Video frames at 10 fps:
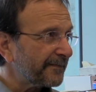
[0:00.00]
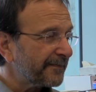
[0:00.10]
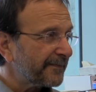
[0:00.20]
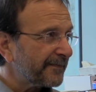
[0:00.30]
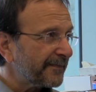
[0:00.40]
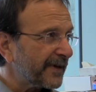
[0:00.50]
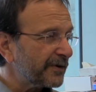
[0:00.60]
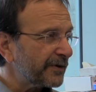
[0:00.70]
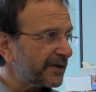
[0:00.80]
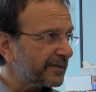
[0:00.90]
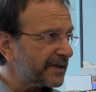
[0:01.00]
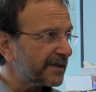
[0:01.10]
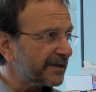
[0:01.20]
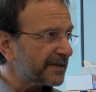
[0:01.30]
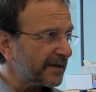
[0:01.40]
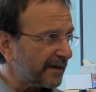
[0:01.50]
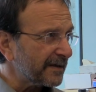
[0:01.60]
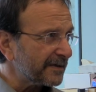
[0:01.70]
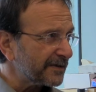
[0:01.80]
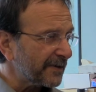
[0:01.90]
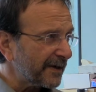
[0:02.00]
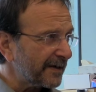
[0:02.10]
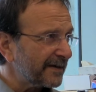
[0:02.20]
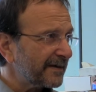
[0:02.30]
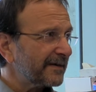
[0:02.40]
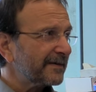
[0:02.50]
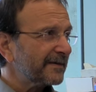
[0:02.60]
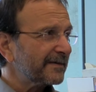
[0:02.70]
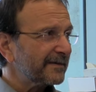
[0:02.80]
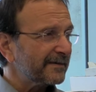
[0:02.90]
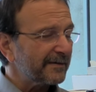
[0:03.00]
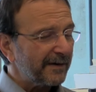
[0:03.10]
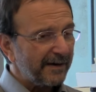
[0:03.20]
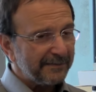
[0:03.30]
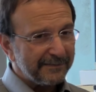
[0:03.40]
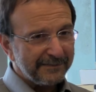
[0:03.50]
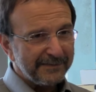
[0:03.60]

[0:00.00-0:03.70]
I did. Including Bacillus subtilis, right? Absolutely. Okay.